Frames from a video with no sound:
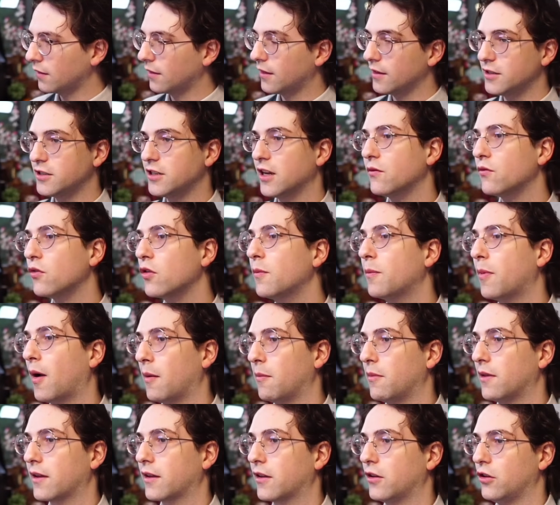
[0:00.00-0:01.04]
The general
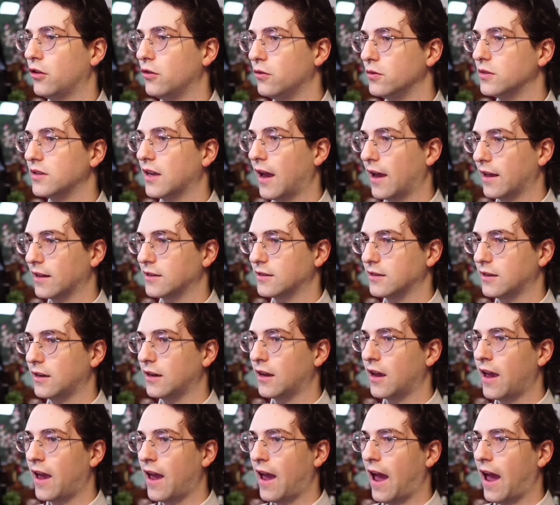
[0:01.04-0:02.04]
public use Etsy.